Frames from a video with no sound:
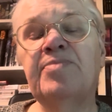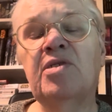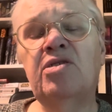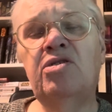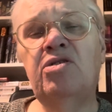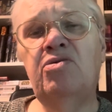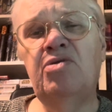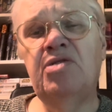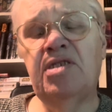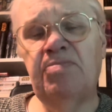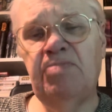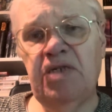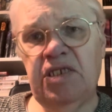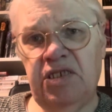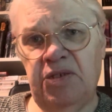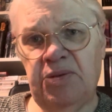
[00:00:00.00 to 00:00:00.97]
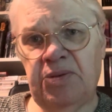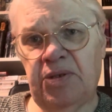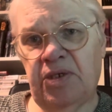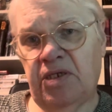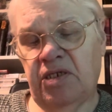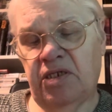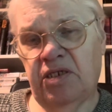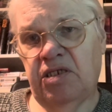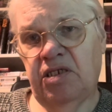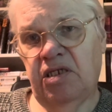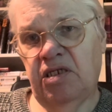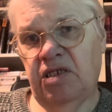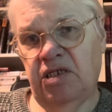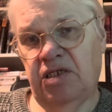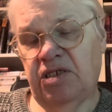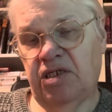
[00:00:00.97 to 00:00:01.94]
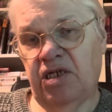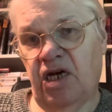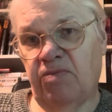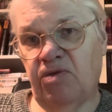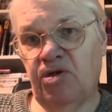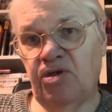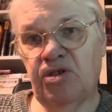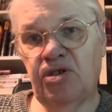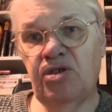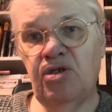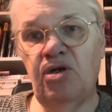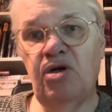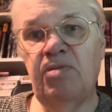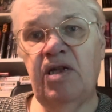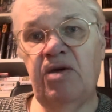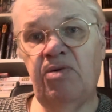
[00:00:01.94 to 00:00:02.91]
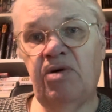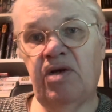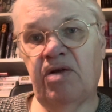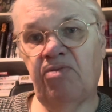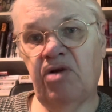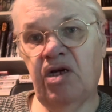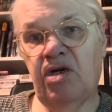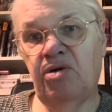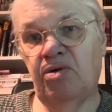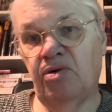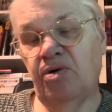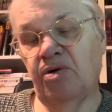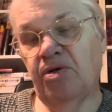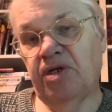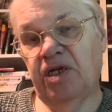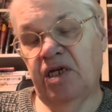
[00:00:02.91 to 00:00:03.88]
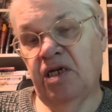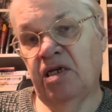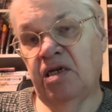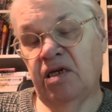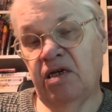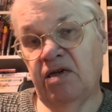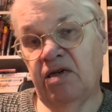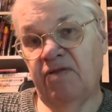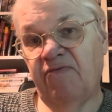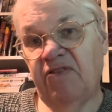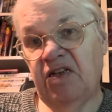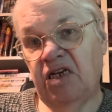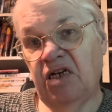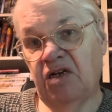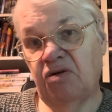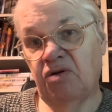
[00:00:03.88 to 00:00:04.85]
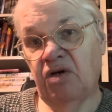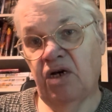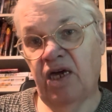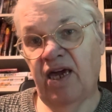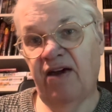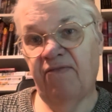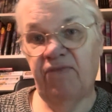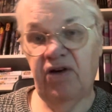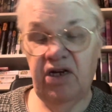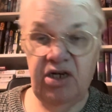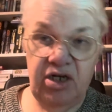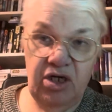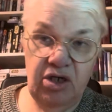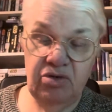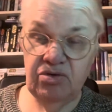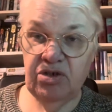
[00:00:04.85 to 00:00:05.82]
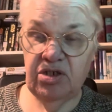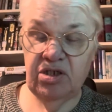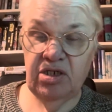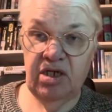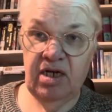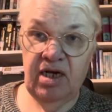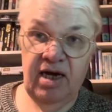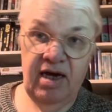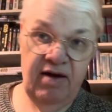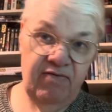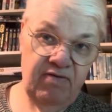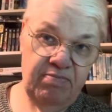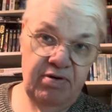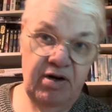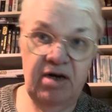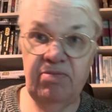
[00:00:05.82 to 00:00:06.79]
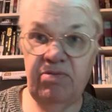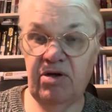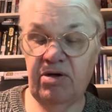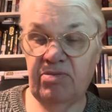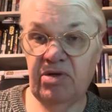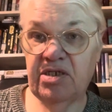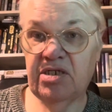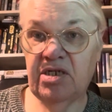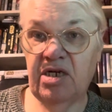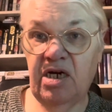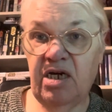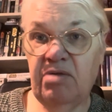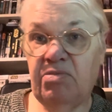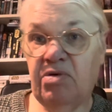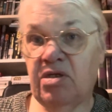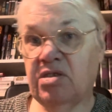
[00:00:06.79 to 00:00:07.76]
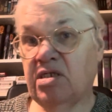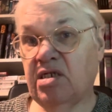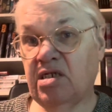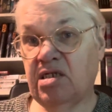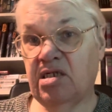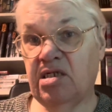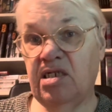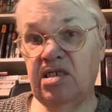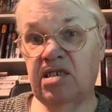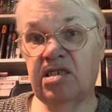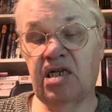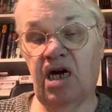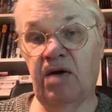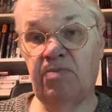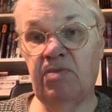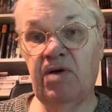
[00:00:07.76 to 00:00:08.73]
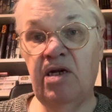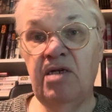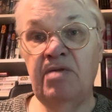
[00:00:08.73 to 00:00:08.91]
do it a bit different this time because normally when I record a, a, video I have my notes and I have the Bible on my side but uh, this time